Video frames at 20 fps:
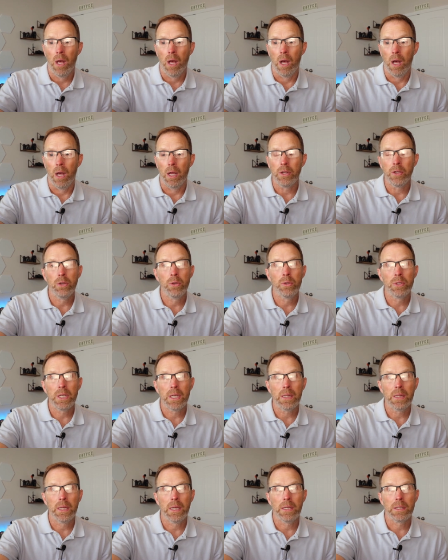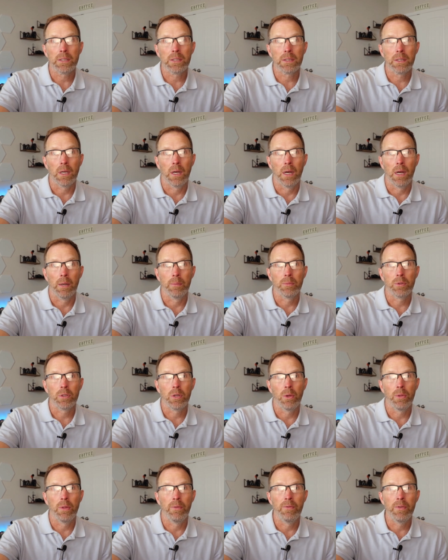using this,
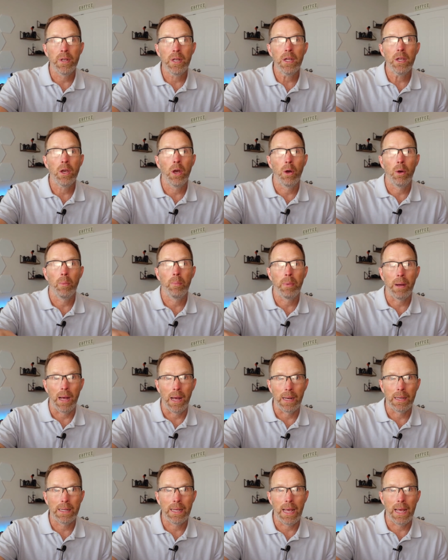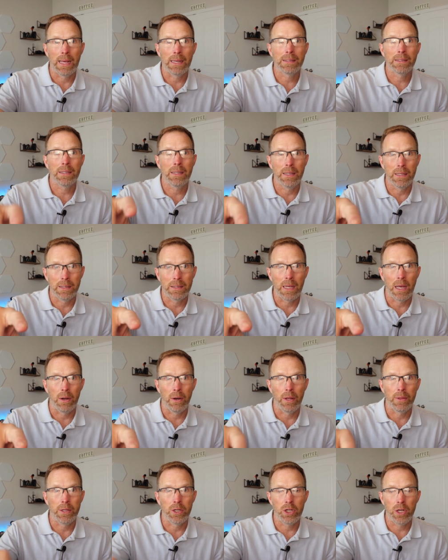so the video podcast is out
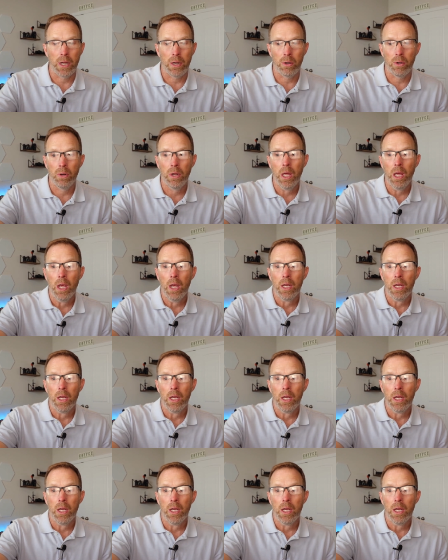on the channel.